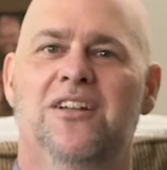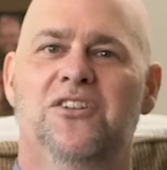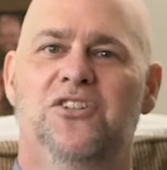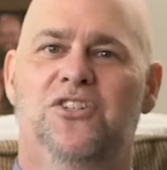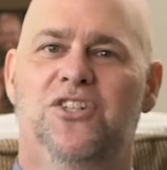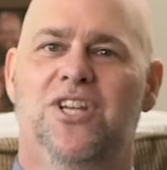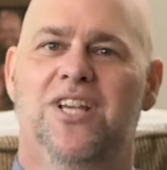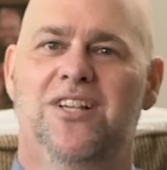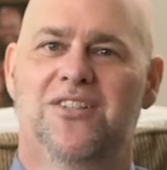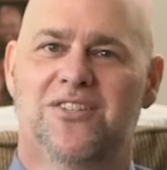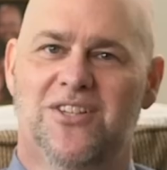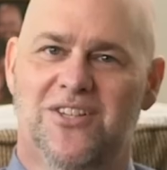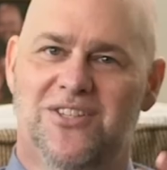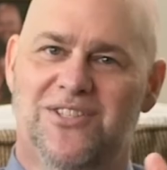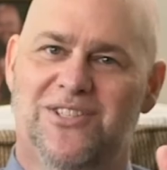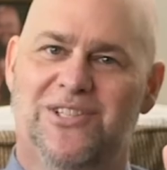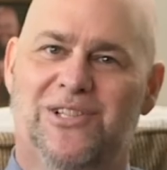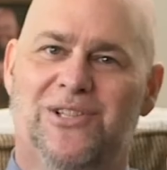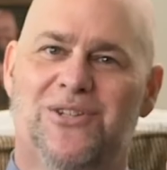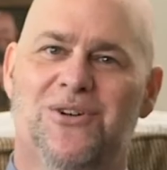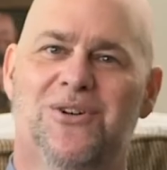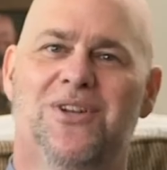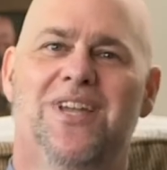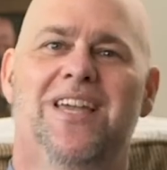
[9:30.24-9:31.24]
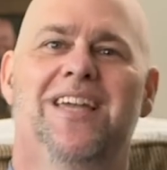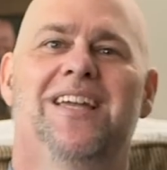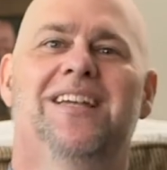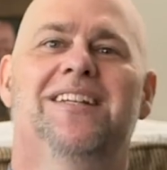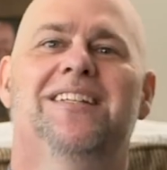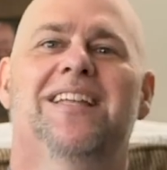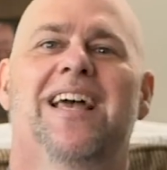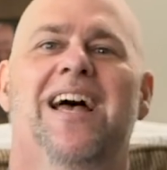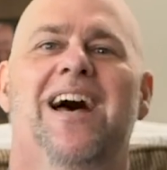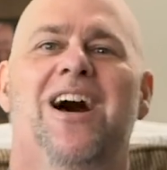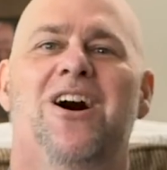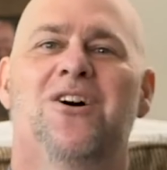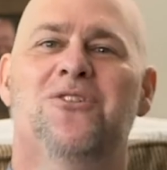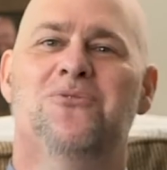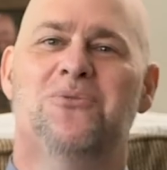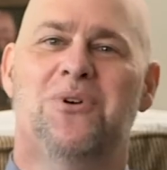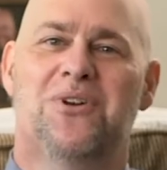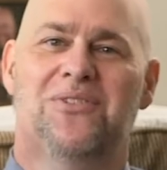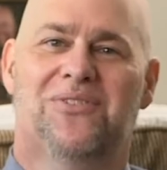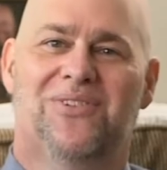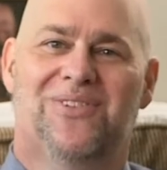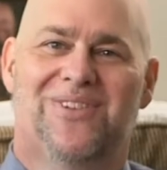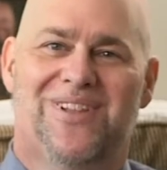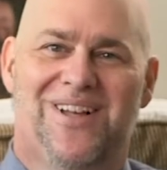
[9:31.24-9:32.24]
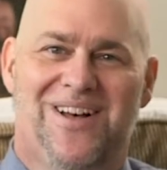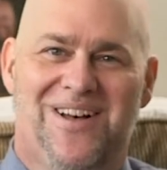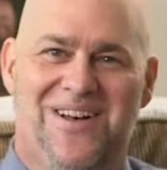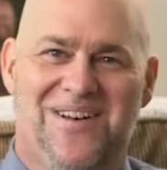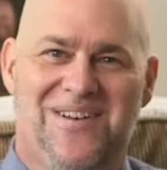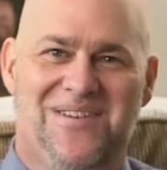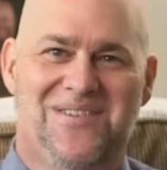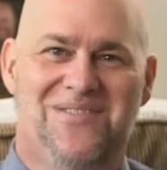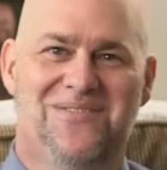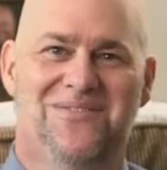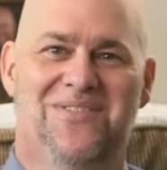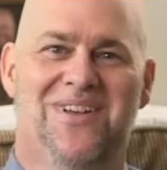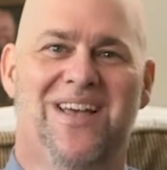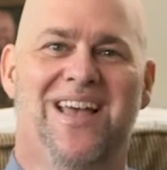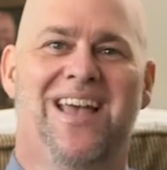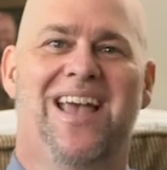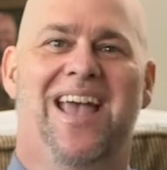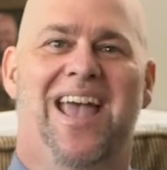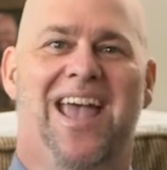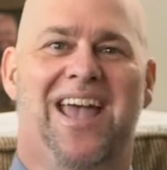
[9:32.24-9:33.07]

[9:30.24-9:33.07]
Jesus looking down with love